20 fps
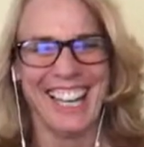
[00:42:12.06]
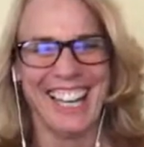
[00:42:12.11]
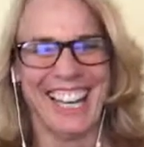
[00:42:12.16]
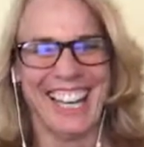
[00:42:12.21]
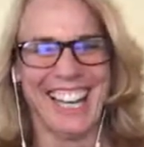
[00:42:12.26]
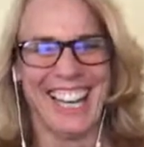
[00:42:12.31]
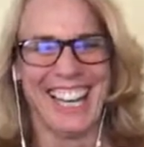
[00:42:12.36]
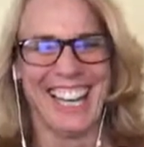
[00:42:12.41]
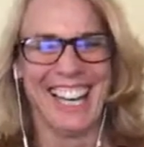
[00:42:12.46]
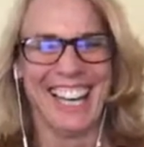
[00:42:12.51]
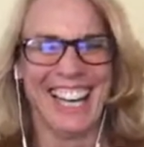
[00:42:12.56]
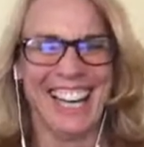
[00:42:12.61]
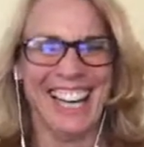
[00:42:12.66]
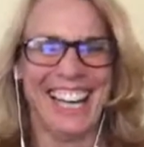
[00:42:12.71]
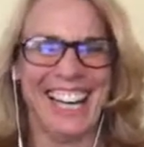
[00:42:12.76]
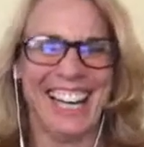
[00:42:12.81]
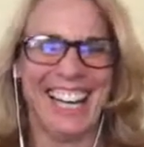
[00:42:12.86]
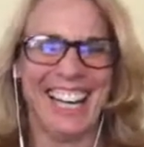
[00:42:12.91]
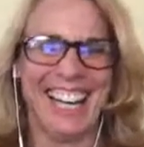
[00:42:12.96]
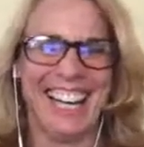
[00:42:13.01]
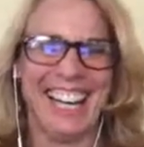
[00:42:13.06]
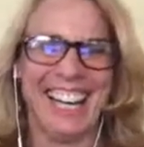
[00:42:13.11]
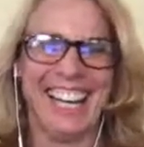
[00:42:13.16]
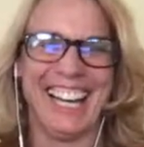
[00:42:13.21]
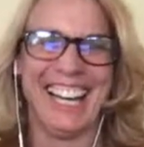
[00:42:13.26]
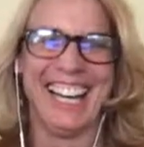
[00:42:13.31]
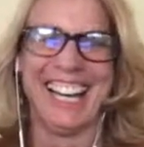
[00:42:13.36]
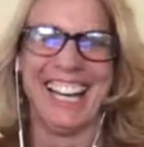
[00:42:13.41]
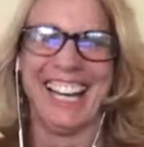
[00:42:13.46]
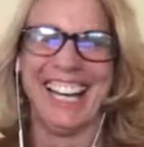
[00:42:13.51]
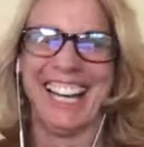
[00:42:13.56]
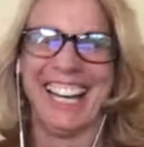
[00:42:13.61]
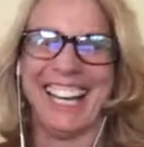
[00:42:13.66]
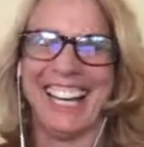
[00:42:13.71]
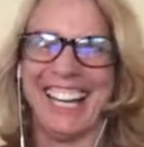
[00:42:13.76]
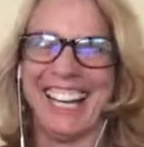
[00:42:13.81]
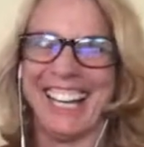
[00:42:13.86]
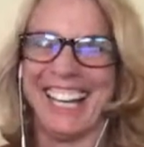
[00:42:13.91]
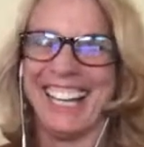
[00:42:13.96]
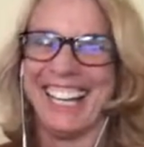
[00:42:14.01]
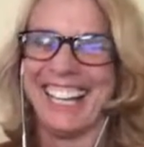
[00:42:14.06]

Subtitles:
This person isn't speaking.